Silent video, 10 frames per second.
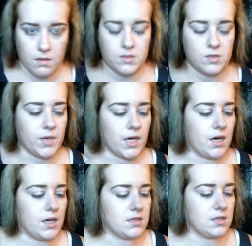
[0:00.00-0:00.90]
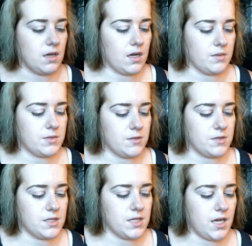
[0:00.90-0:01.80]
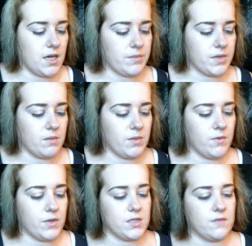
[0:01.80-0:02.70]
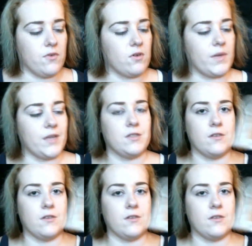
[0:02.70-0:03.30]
to my eyes. So today I'm going to be reaching for my Too